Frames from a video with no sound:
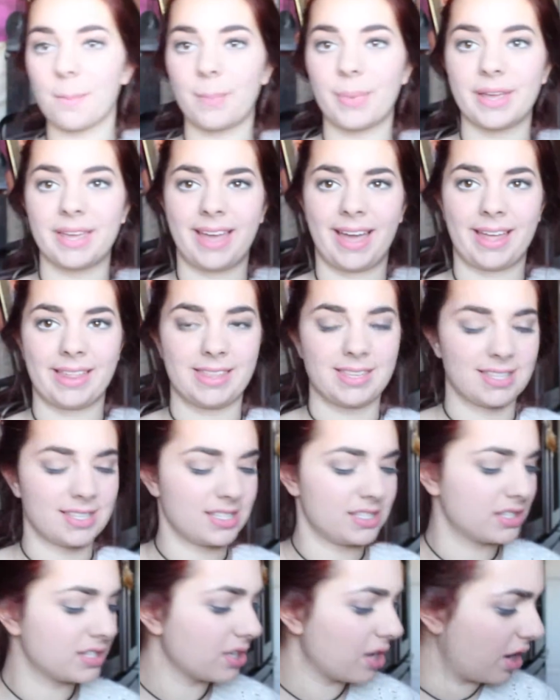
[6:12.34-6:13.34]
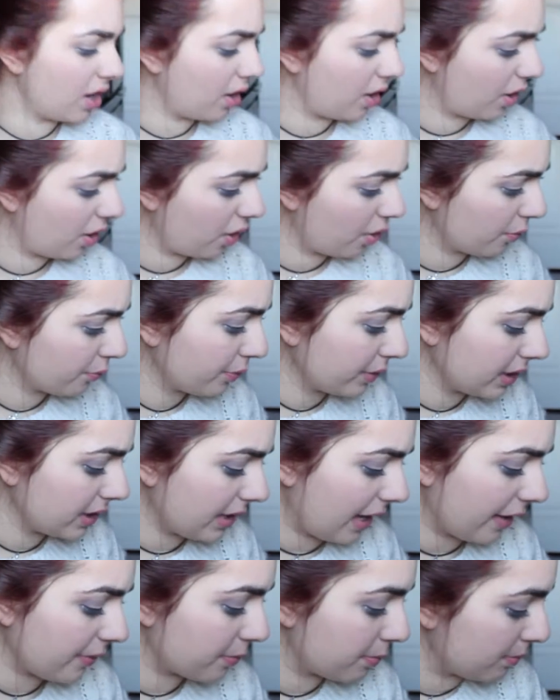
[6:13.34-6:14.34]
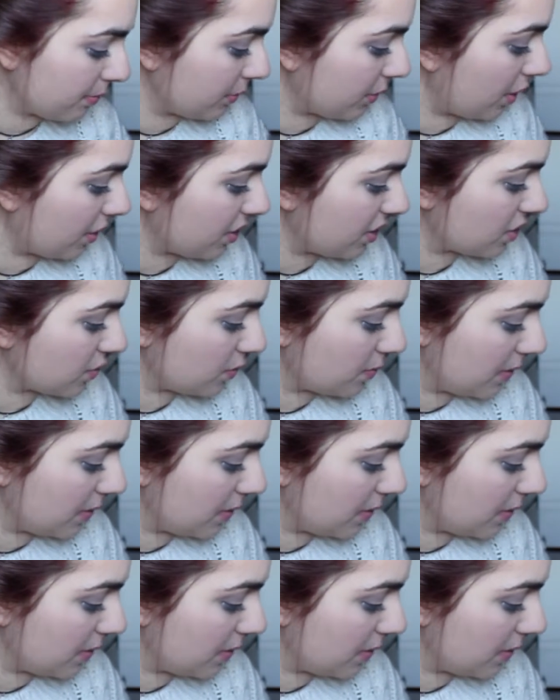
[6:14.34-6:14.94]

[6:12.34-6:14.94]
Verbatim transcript: but yeah, this is really, I thought this